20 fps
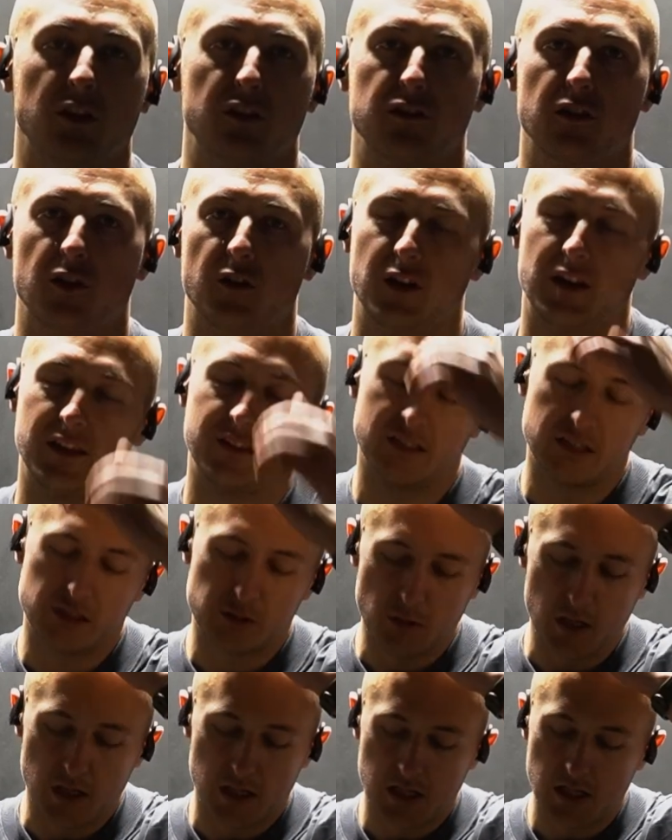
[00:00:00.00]
I'd throw it in this
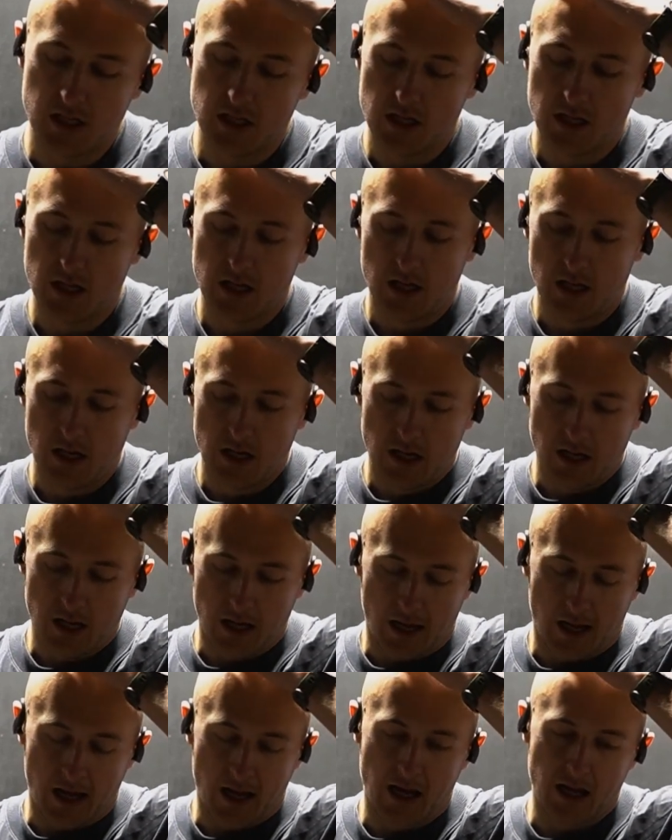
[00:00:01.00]
week.
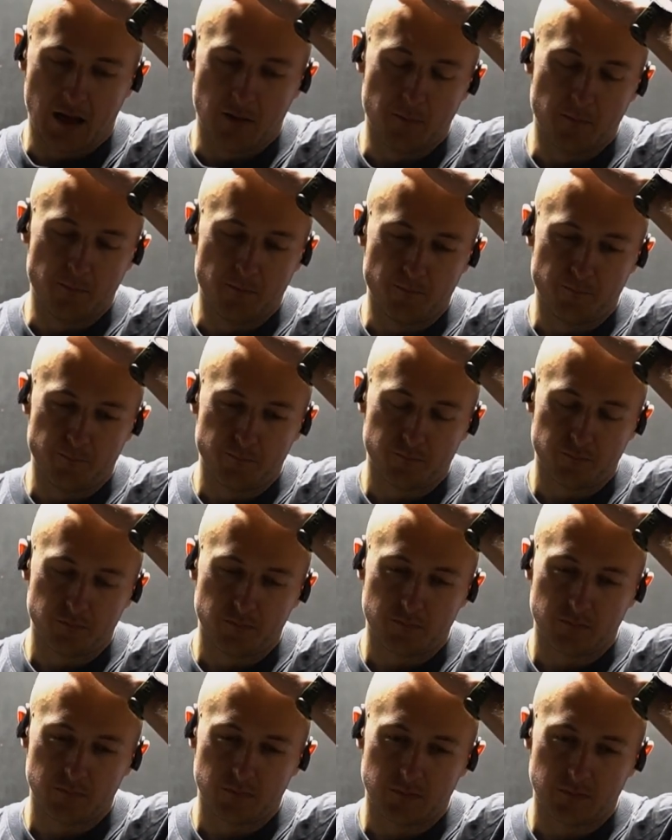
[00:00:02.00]
Not
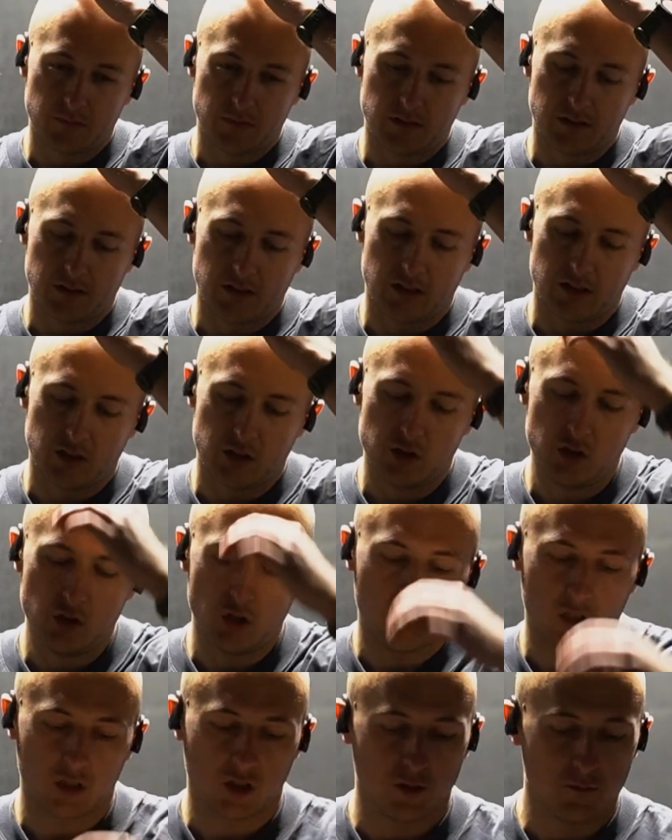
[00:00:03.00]

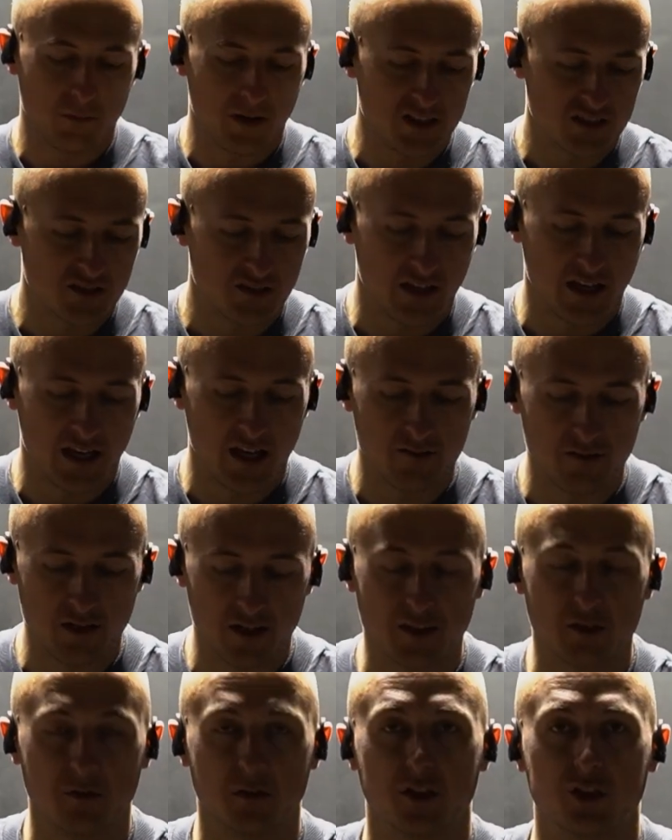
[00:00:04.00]
going massively heavy. I
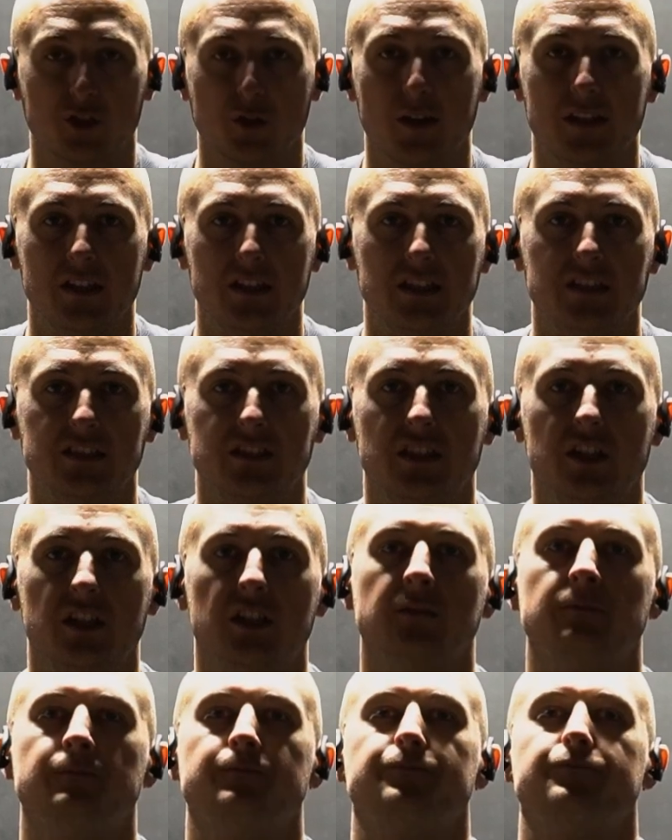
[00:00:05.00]
think we've got 20s
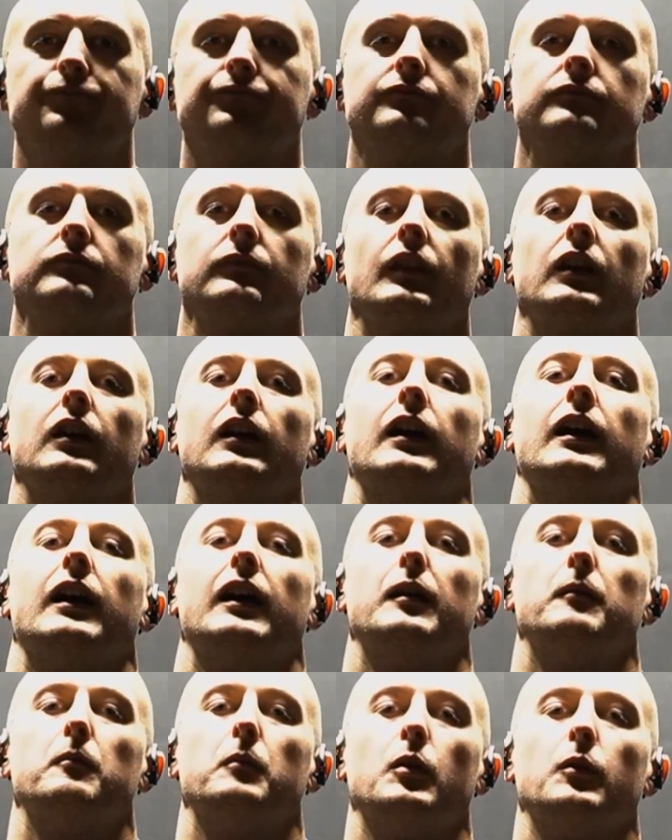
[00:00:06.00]
here,
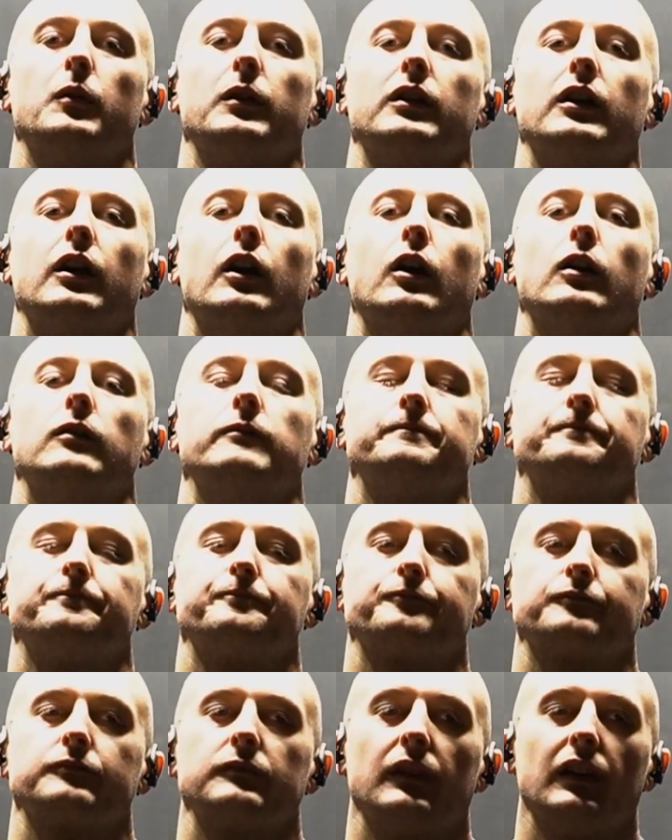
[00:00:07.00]
but we got
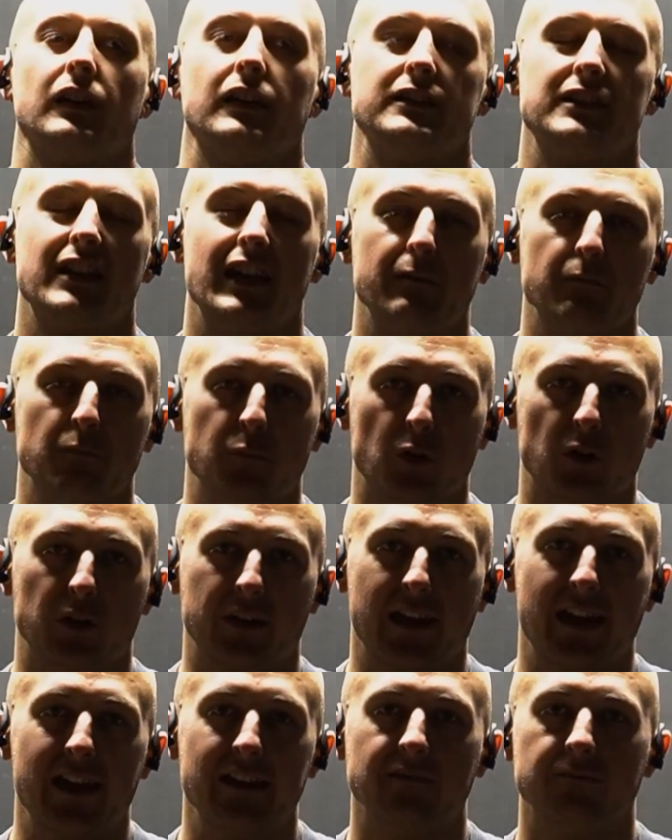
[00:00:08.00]
a tempo
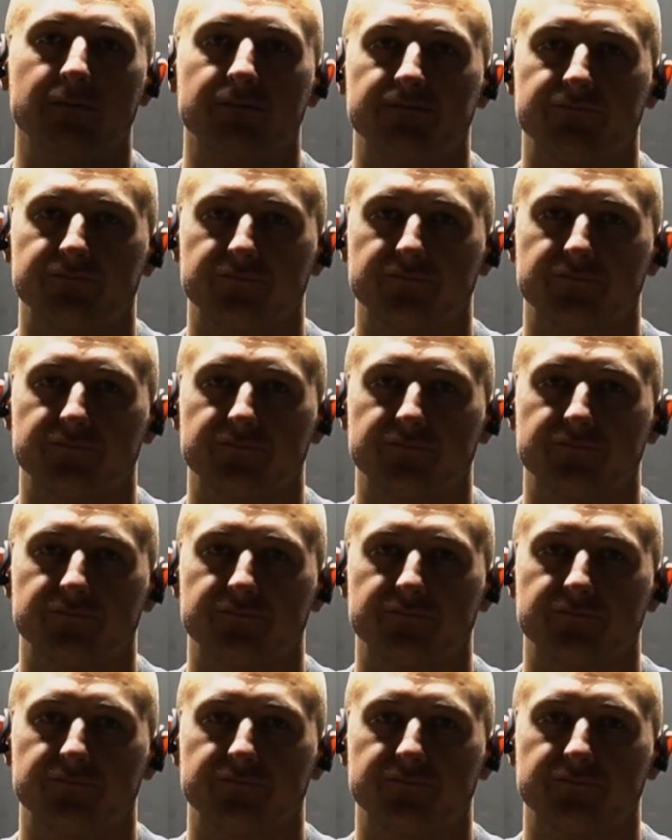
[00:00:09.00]
again,